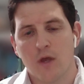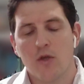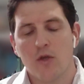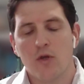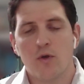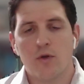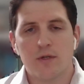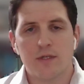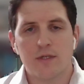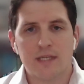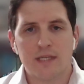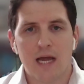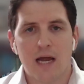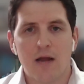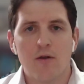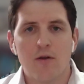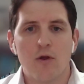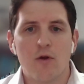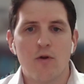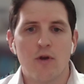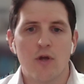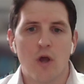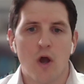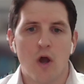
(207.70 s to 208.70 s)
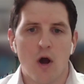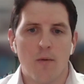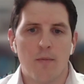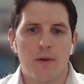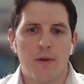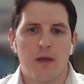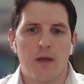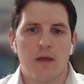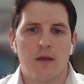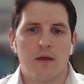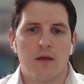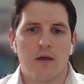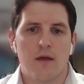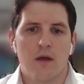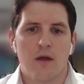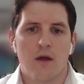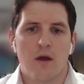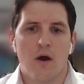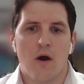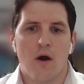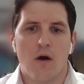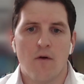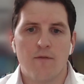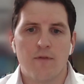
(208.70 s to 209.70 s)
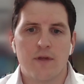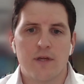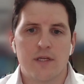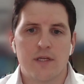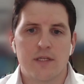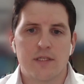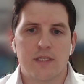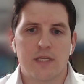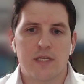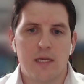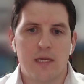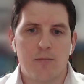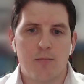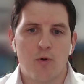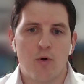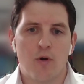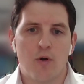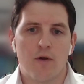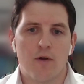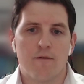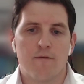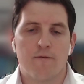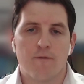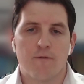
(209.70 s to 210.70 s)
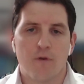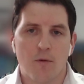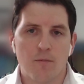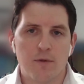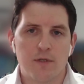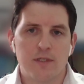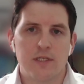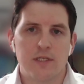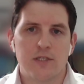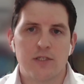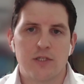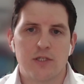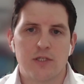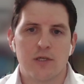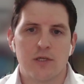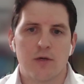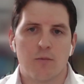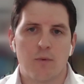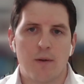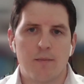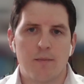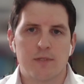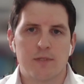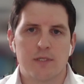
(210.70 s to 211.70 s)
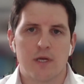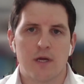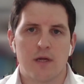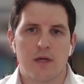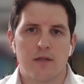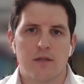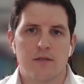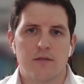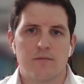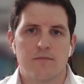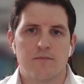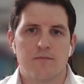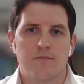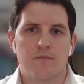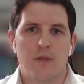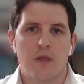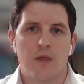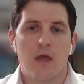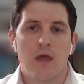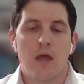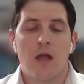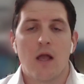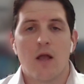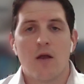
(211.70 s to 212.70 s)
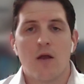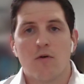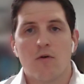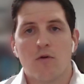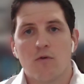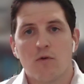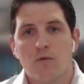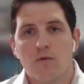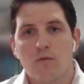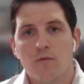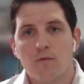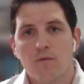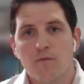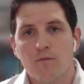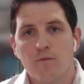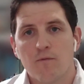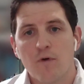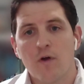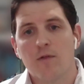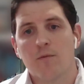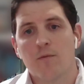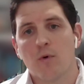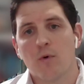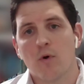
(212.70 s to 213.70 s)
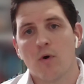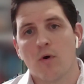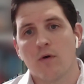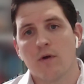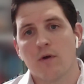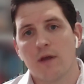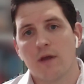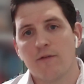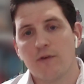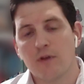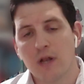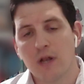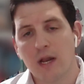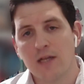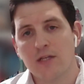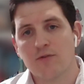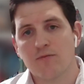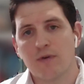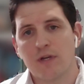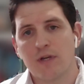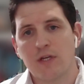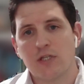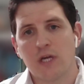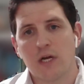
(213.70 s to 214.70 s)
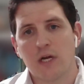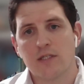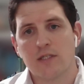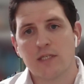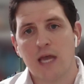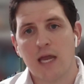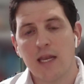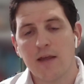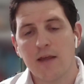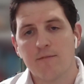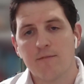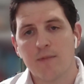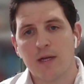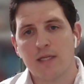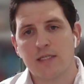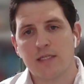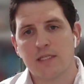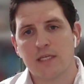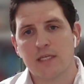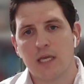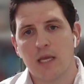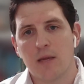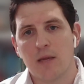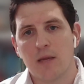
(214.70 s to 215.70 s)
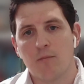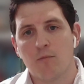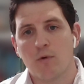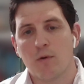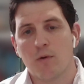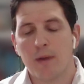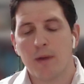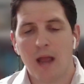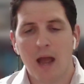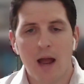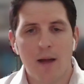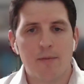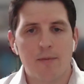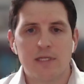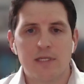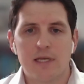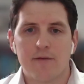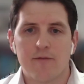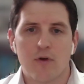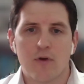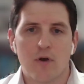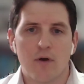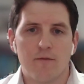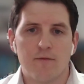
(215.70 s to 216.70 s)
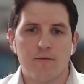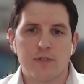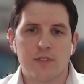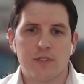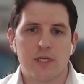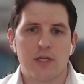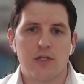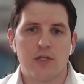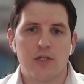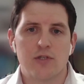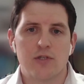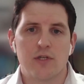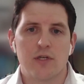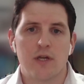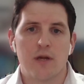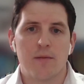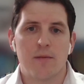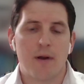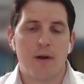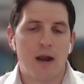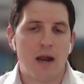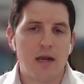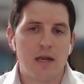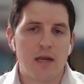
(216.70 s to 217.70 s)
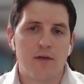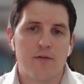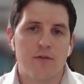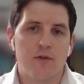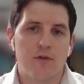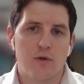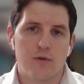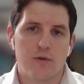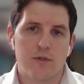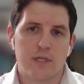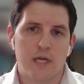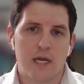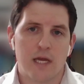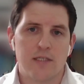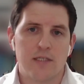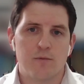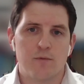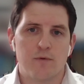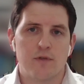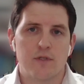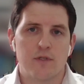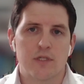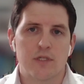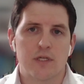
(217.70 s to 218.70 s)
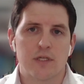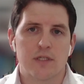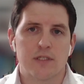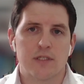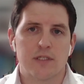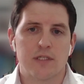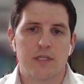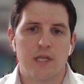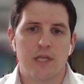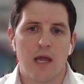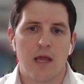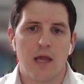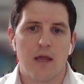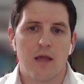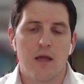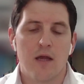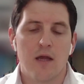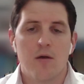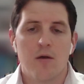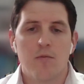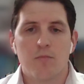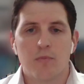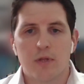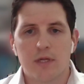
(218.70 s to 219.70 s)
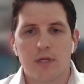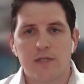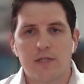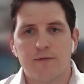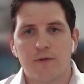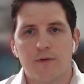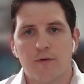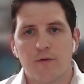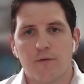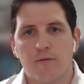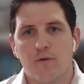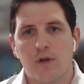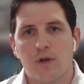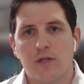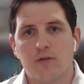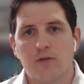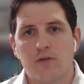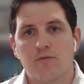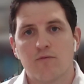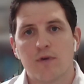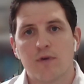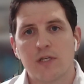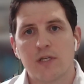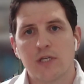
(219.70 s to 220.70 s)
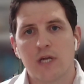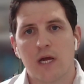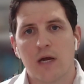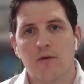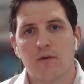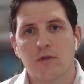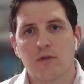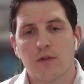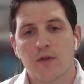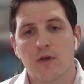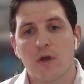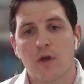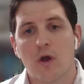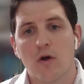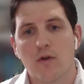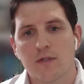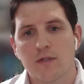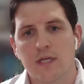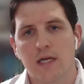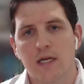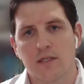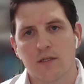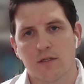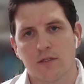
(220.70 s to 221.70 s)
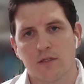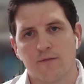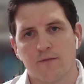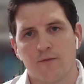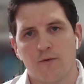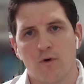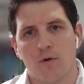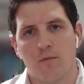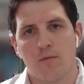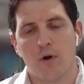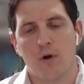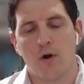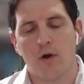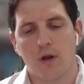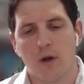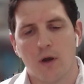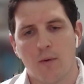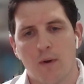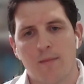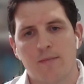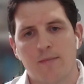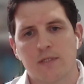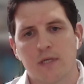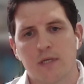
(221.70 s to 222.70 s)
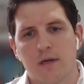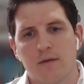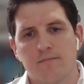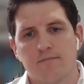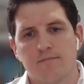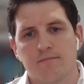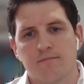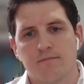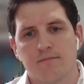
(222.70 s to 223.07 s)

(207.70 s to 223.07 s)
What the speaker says: You can download a copy of this ebook from the DigiCert website. Furthermore, if you'd like to reach out to any of my team, we'd be happy to have a conversation about any of the use cases we've discussed today. Please feel free to reach out on the contact us form on our website.